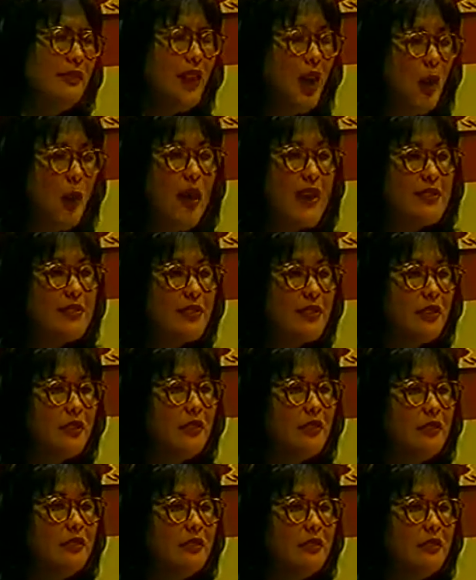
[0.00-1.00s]
"No,
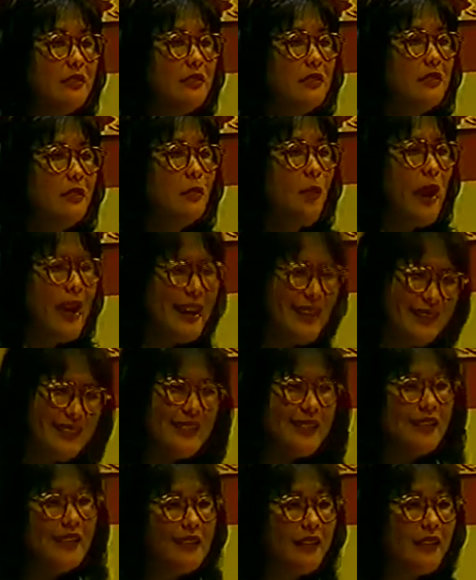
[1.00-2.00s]
Esther,
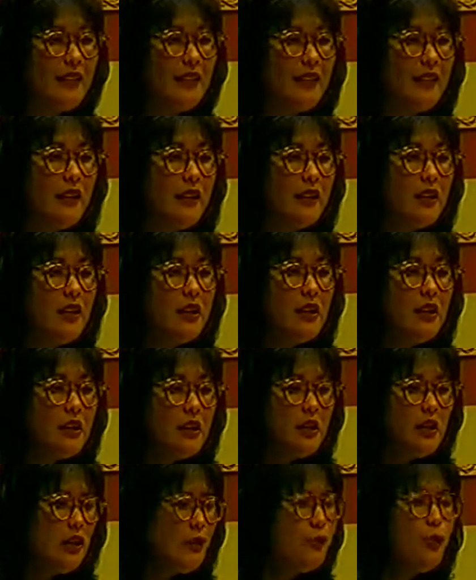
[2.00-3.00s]
wait.
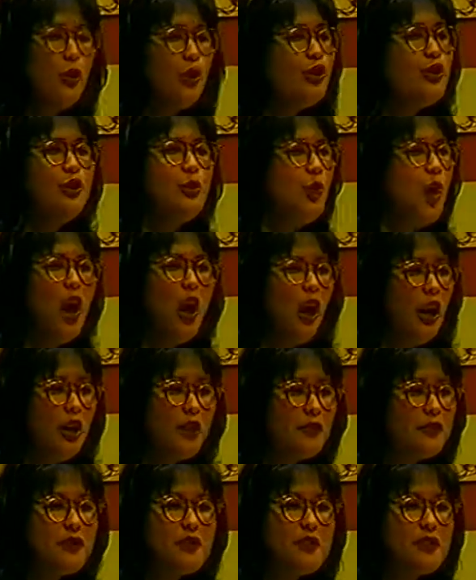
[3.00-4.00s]
You worked too
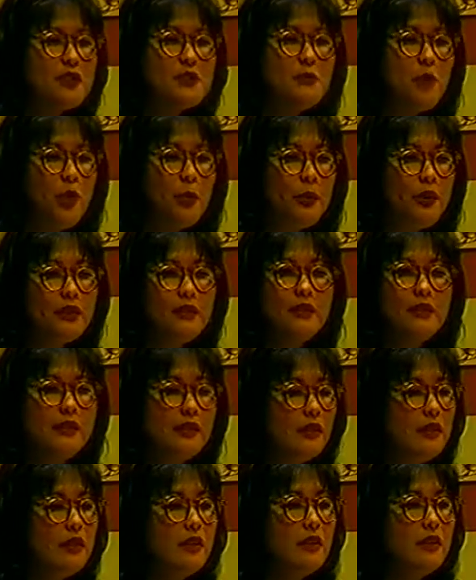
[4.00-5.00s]
hard for this moment.
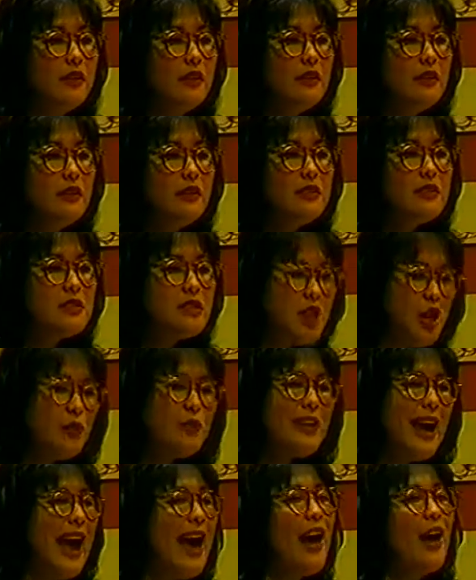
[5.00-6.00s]

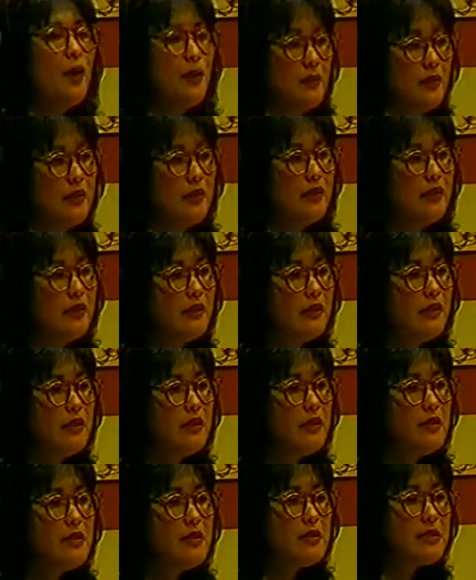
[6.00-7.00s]
Slow down.
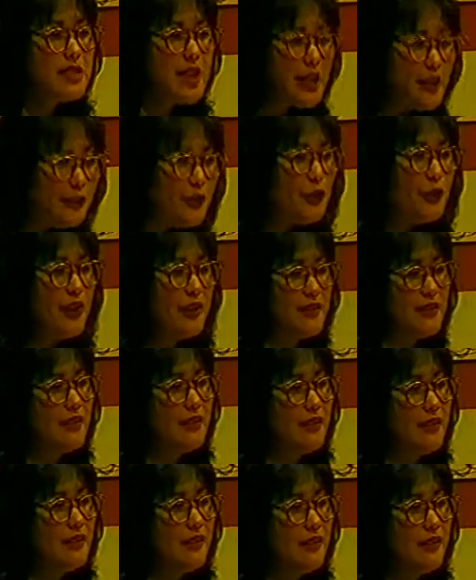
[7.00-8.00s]
Savor it.
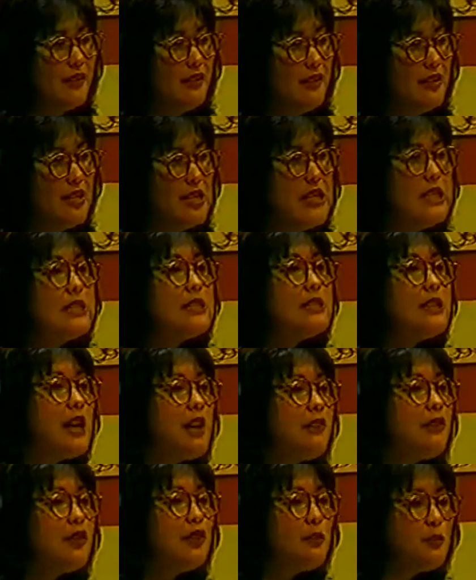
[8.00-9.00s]

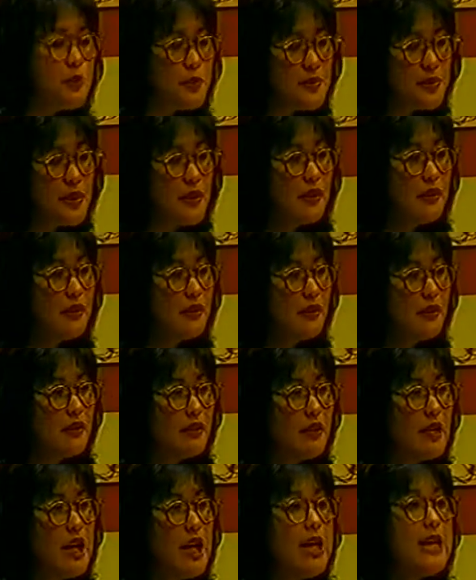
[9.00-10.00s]
Savor the music.
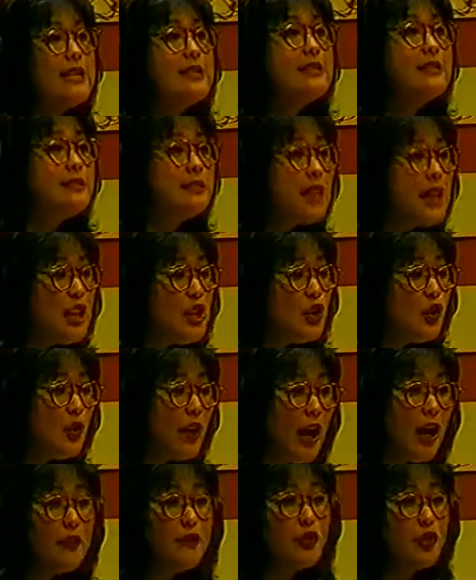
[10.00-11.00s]
Sing
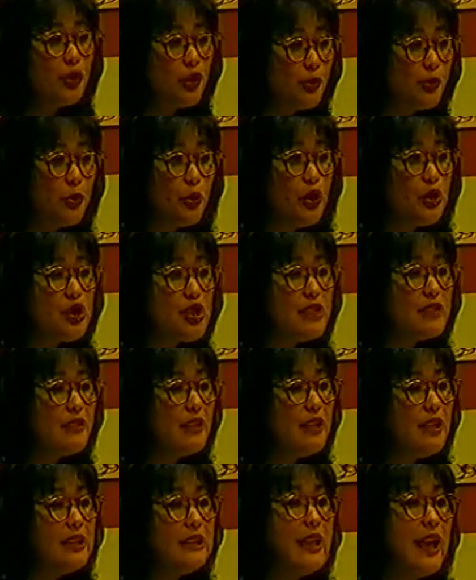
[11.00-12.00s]
your Haftorah
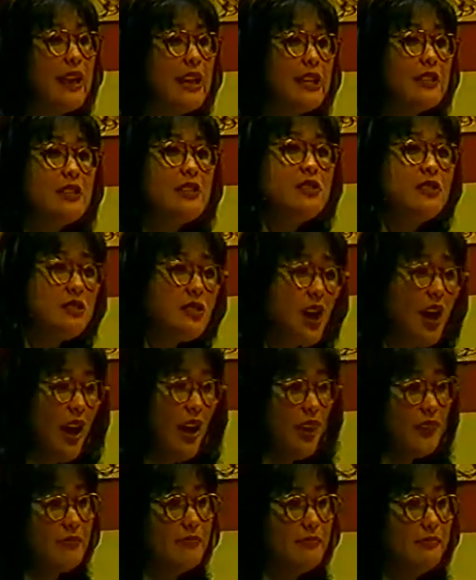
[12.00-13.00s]
portion like it's a
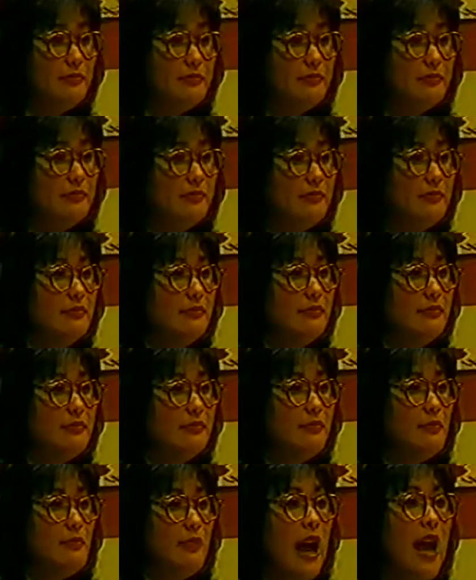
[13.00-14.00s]
song."
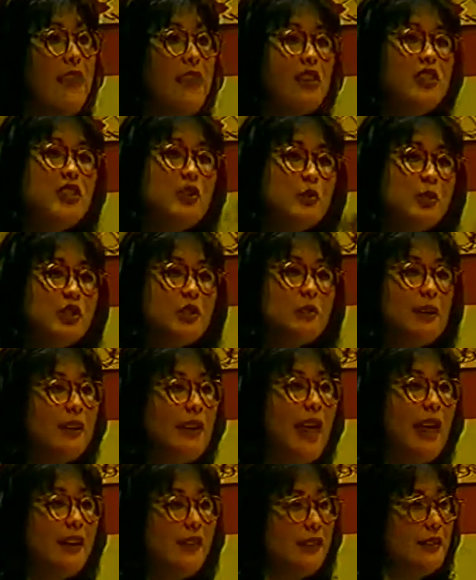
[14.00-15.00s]
And then she wished
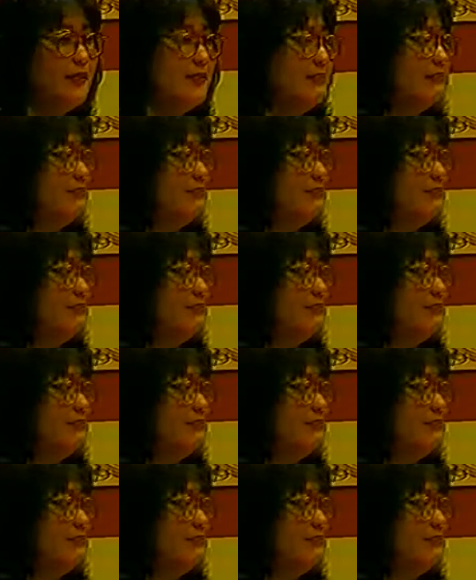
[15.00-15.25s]
me luck.